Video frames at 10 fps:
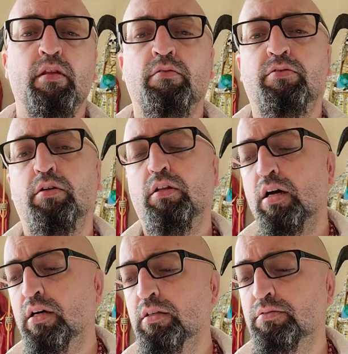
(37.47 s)
for
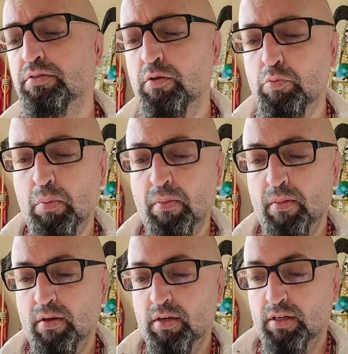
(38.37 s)
love,
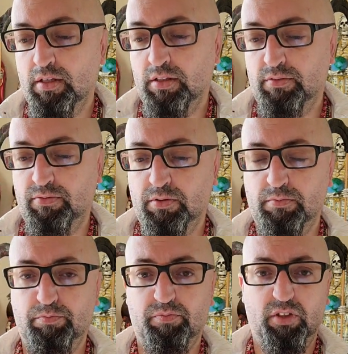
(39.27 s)

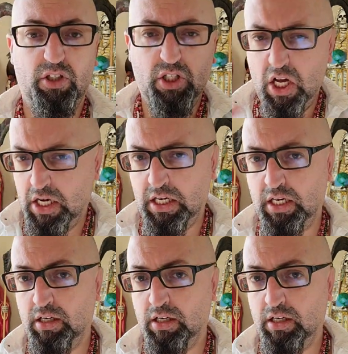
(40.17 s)
for luck?